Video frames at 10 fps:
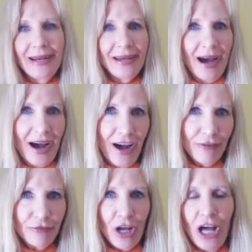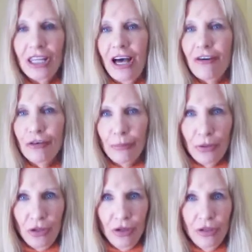enough, not
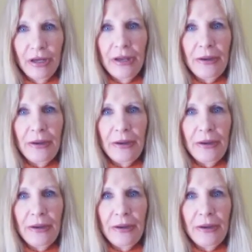lovable,